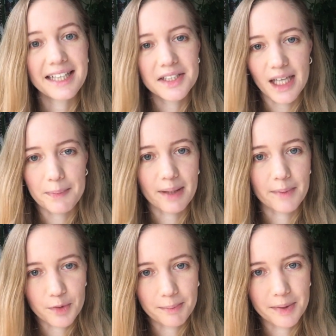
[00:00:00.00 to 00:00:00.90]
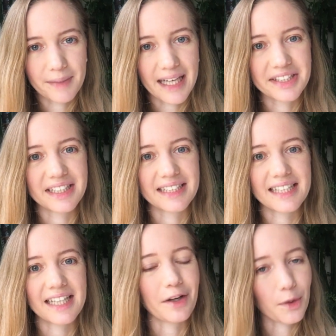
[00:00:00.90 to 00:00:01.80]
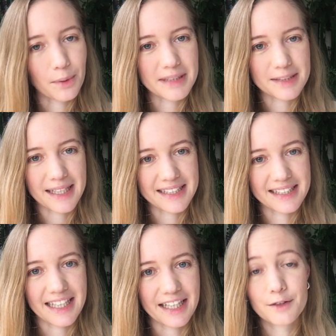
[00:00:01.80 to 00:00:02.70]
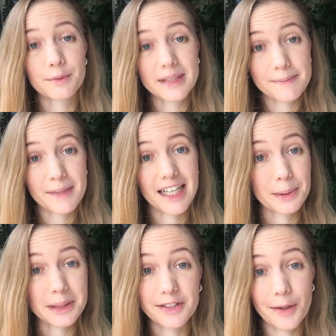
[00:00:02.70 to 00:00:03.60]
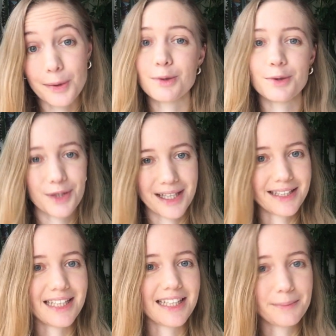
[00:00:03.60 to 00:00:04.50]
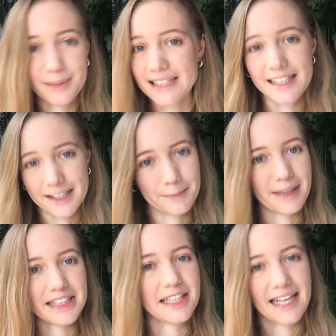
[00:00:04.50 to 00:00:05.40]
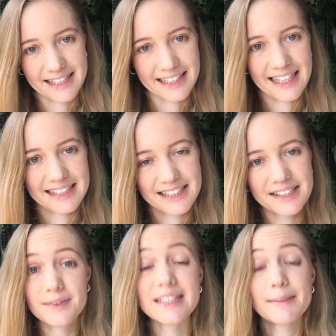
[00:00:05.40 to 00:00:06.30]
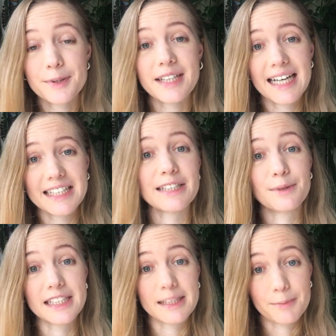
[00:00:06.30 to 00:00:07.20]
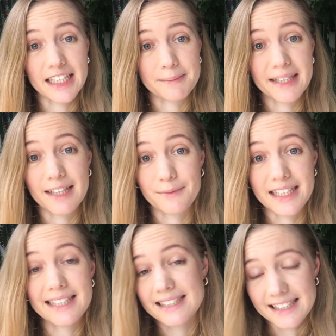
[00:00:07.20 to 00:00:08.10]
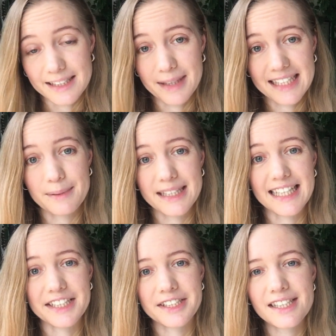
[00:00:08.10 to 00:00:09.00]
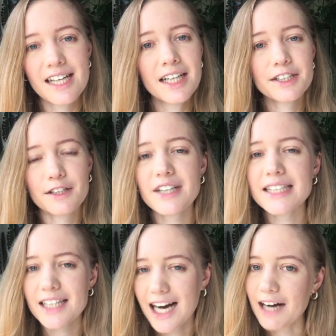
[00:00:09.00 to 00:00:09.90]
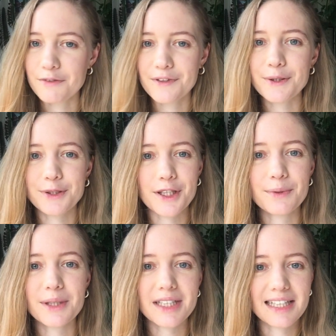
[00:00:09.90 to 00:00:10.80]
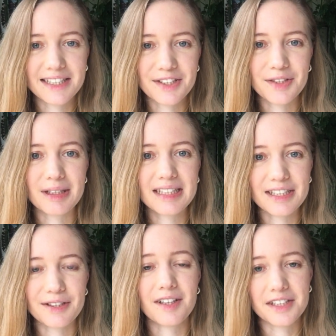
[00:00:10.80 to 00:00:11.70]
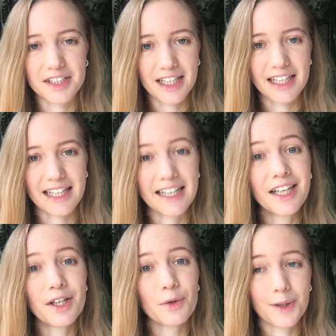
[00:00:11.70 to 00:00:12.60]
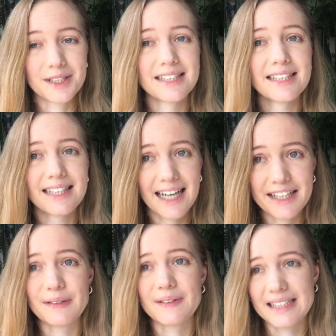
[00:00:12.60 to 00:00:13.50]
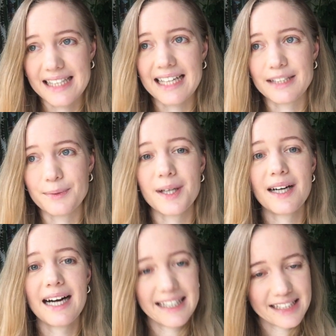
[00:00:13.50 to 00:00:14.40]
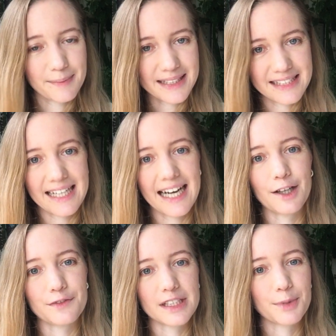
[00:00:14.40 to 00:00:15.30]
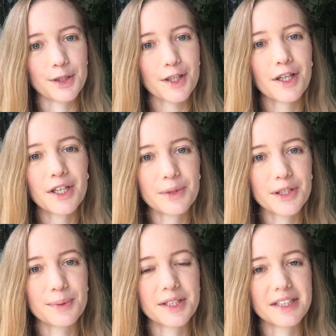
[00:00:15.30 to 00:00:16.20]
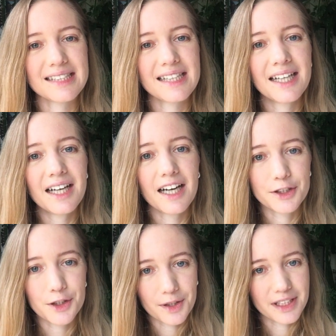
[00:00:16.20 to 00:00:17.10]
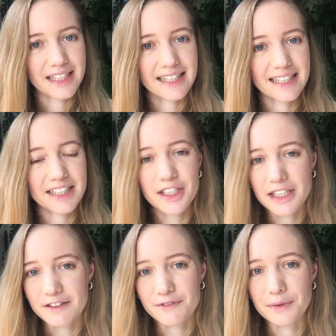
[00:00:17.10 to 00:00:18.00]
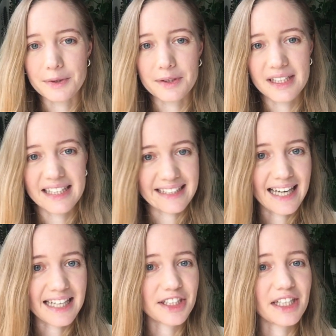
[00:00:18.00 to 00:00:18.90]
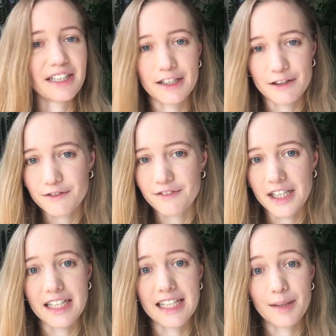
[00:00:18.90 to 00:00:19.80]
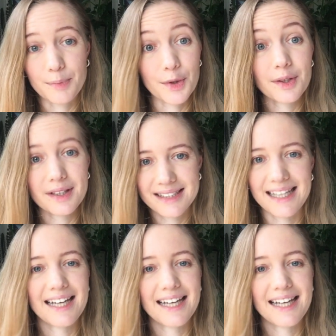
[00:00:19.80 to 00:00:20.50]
typing up the problem pages in a women's magazine for Mrs. Bird, who is this old, cranky, completely uncompassionate agony aunt. This book actually really surprised me and really exceeded my expectations. So the first half of it or so, which I listened to it still on the journey, was kind of exactly what I expected to get out of this book, which was a jolly, cheerful, engaging, funny book set